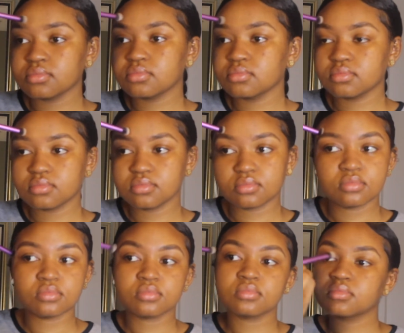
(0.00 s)
Next thing we're
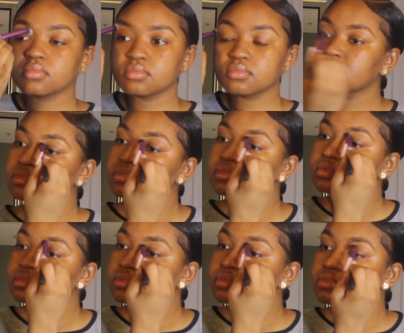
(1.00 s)
going to do is just
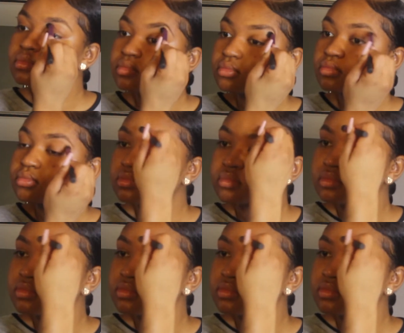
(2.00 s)
go ahead and